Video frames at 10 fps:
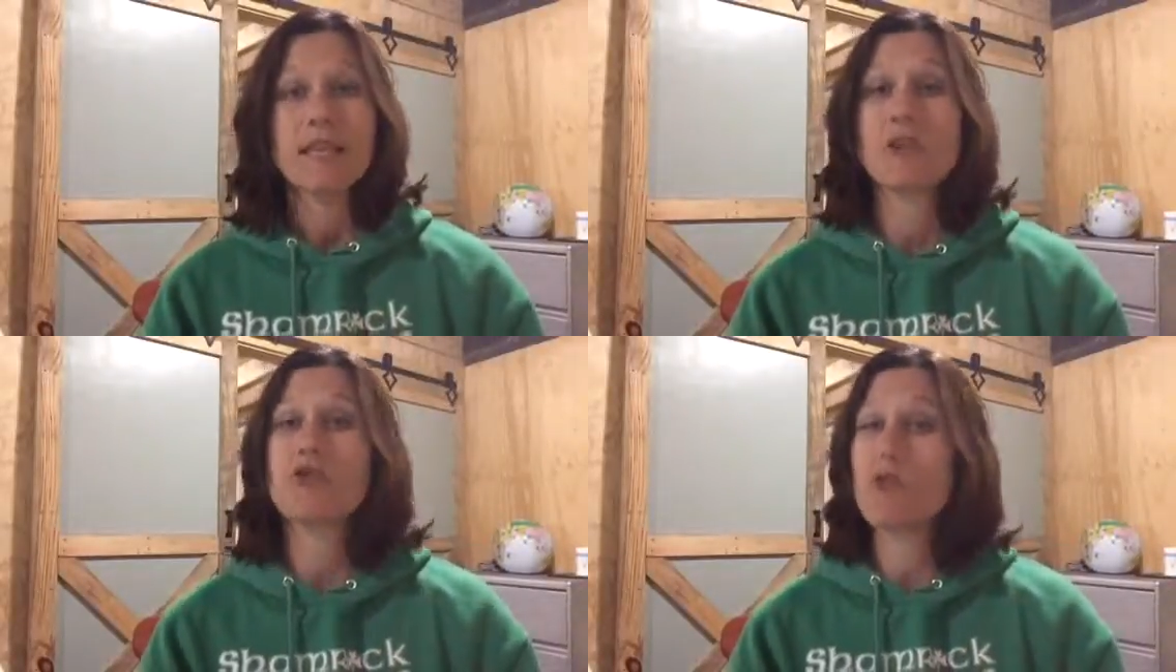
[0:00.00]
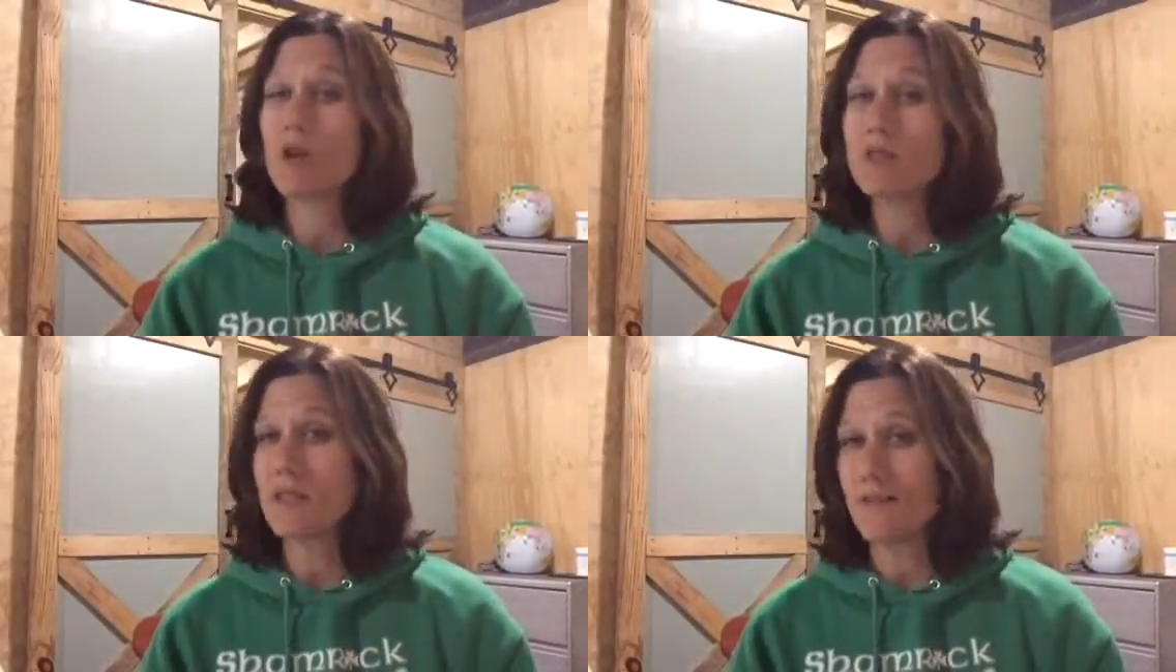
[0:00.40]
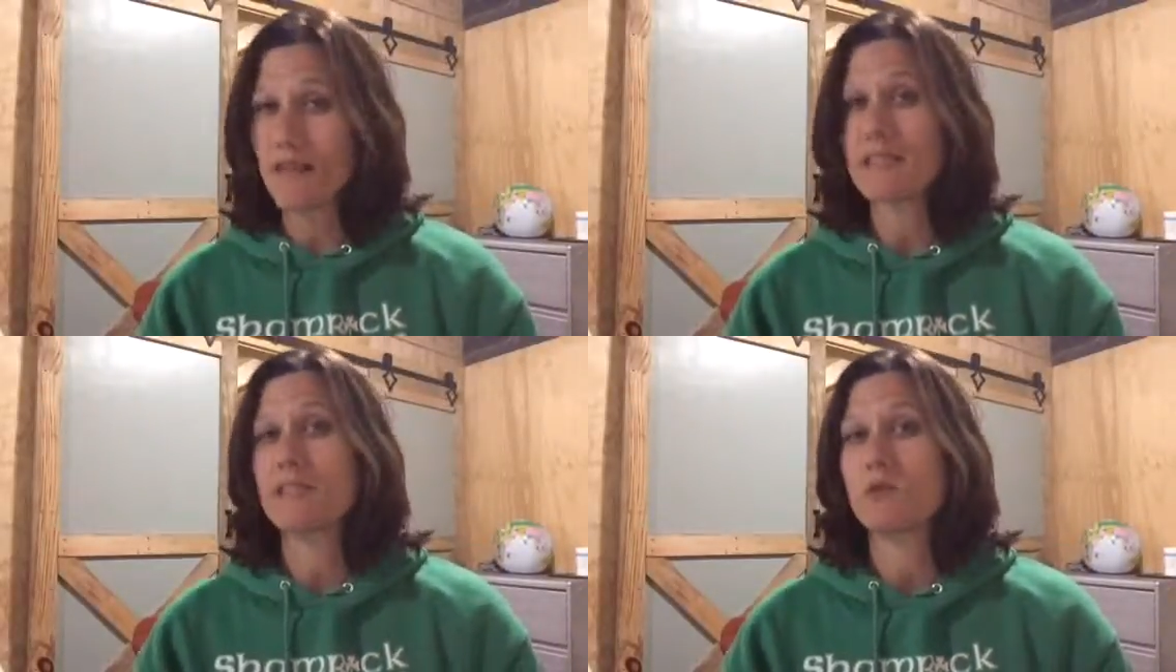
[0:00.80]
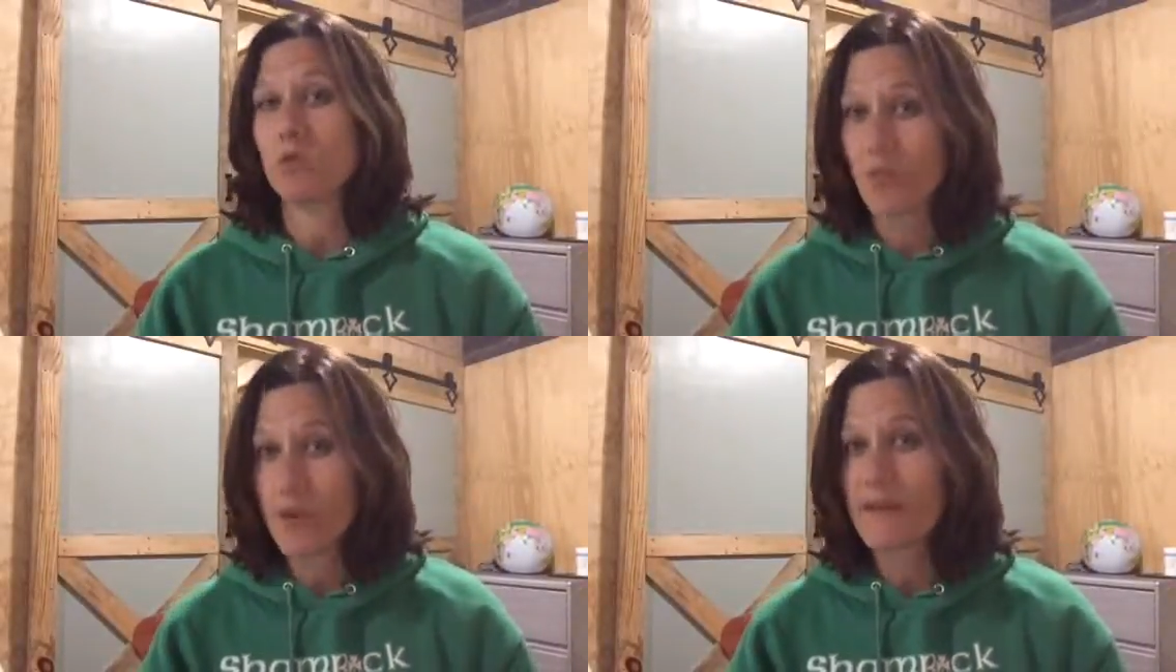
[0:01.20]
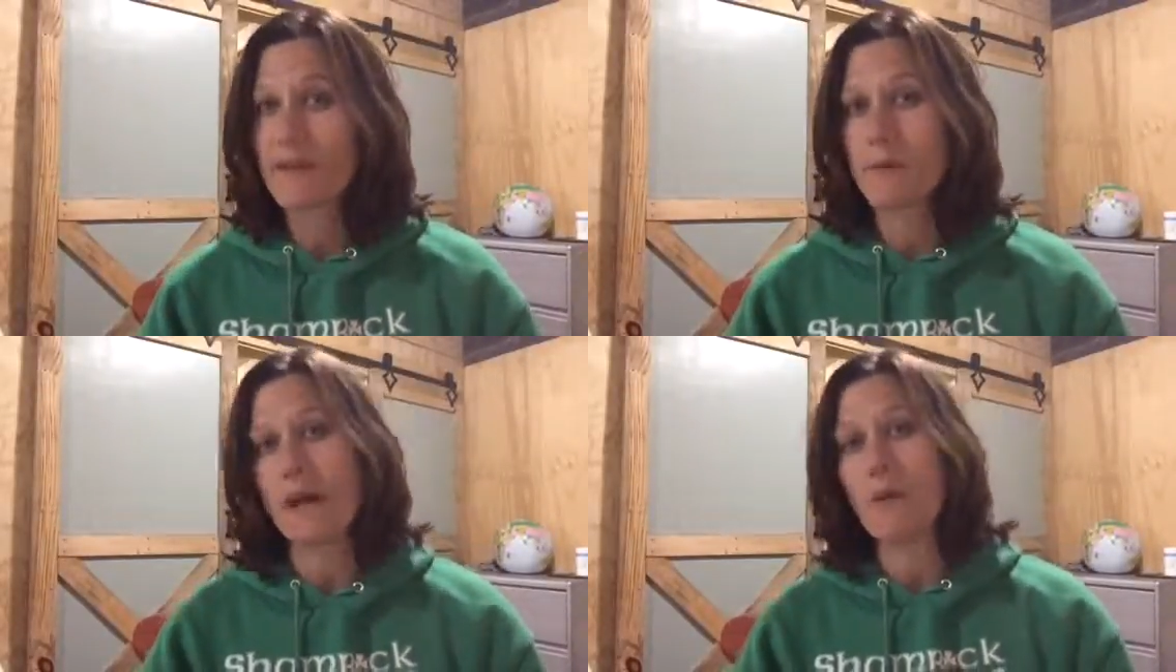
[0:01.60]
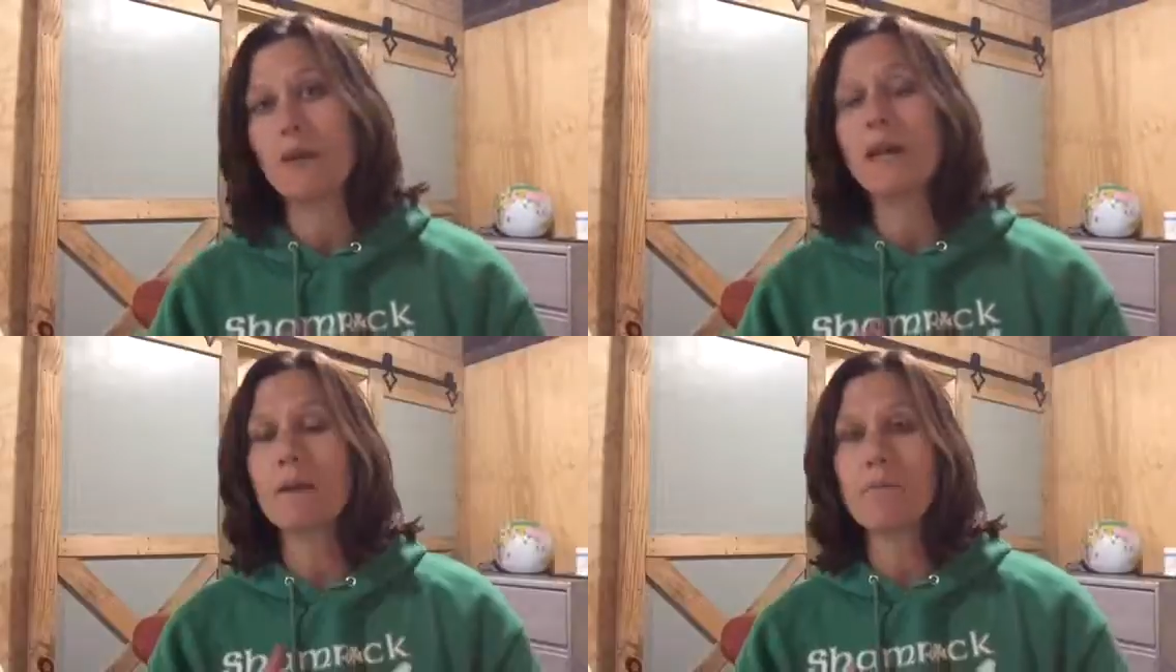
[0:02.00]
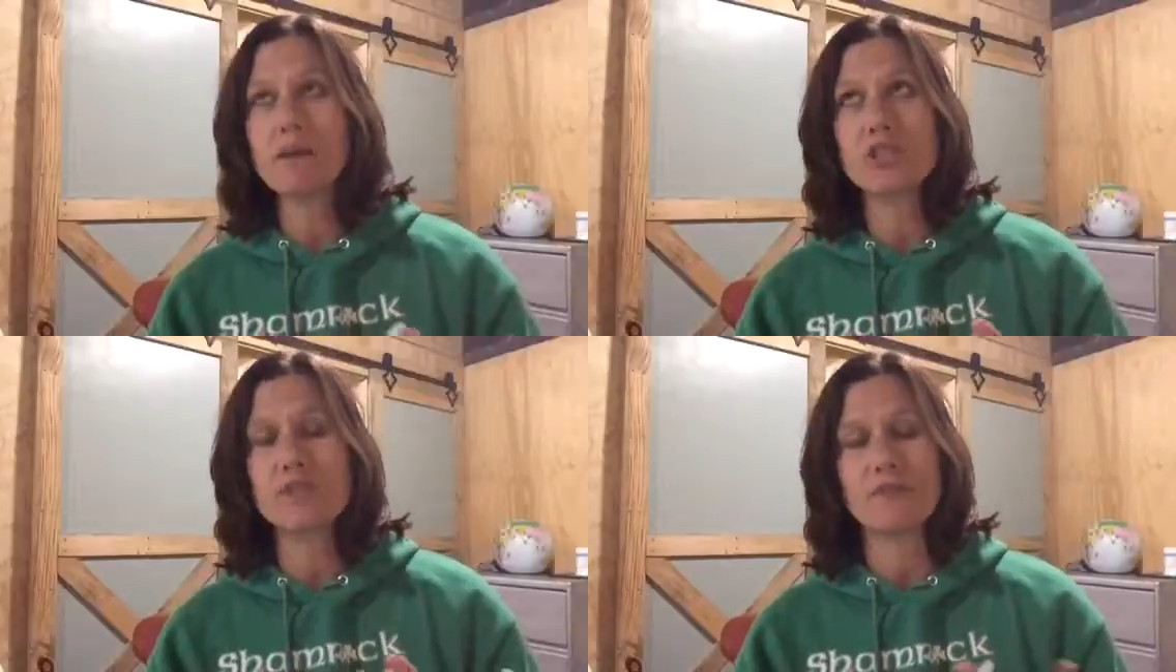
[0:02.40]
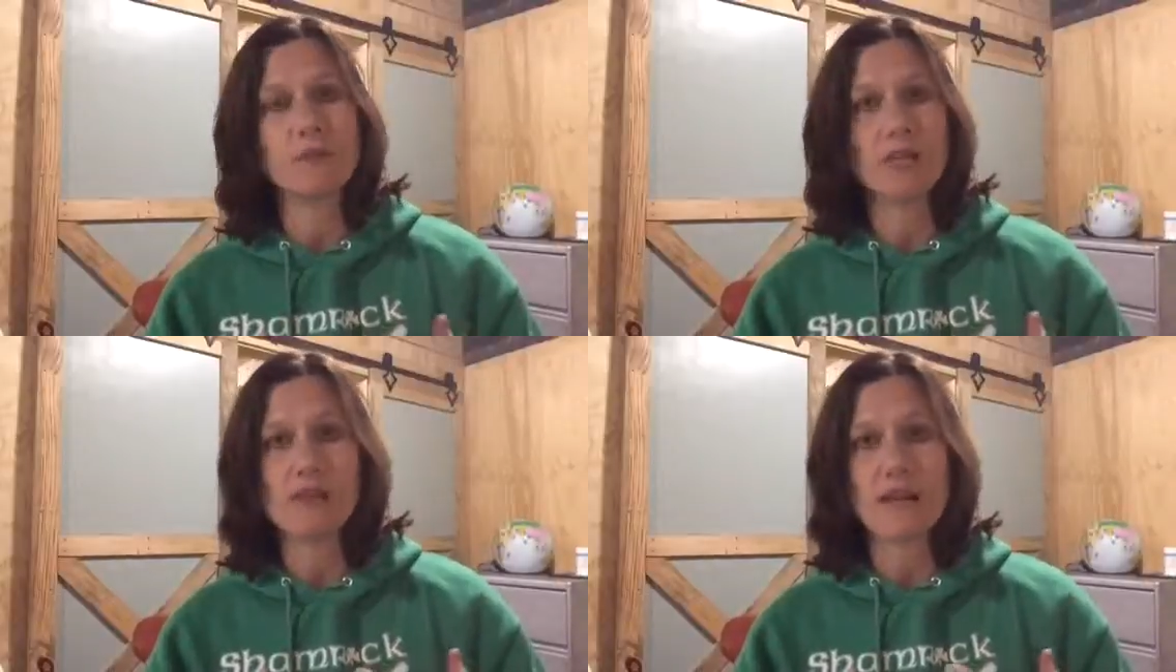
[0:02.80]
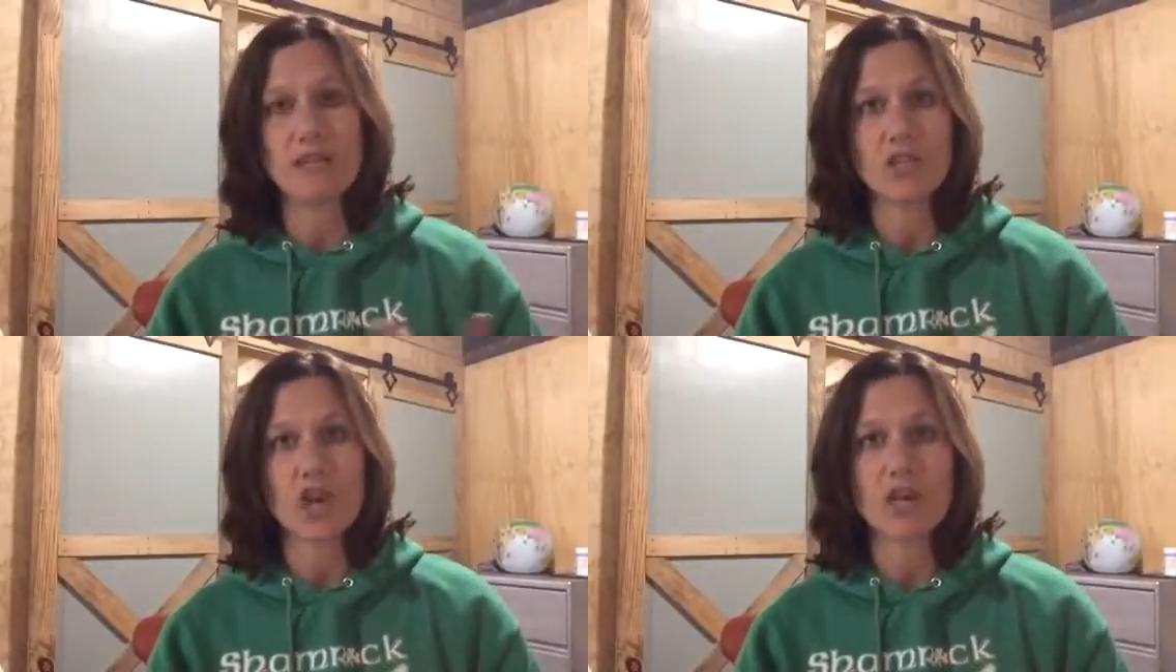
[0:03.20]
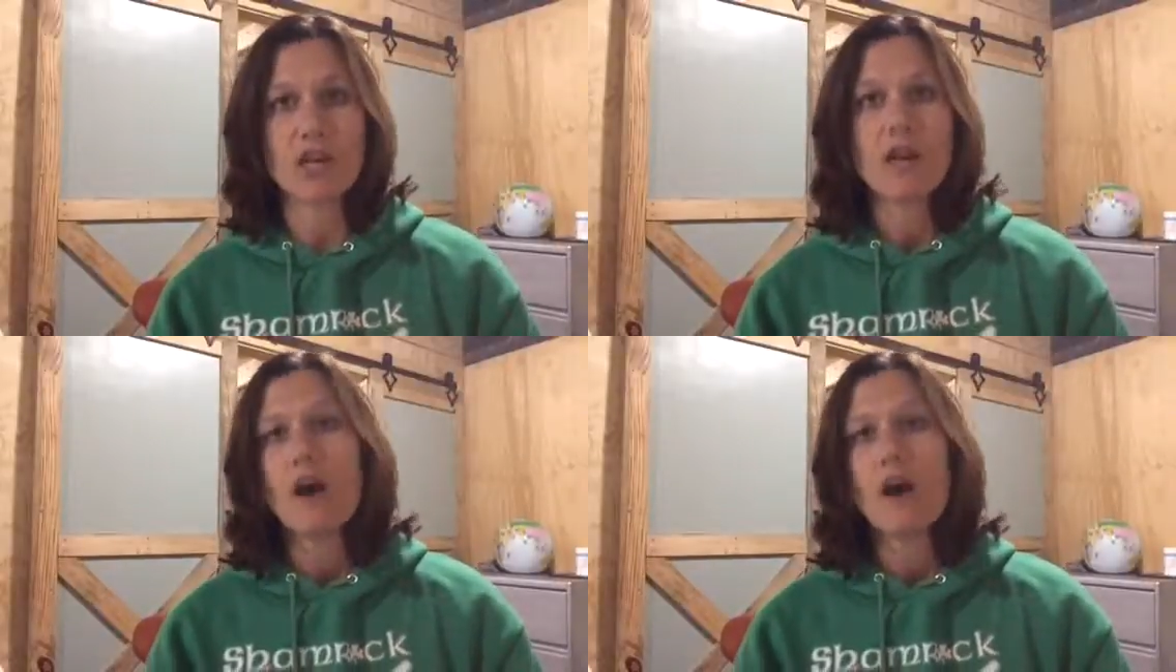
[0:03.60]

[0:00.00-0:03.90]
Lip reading: Now, you know suffixes really well. We had a bunch of them in our last chart.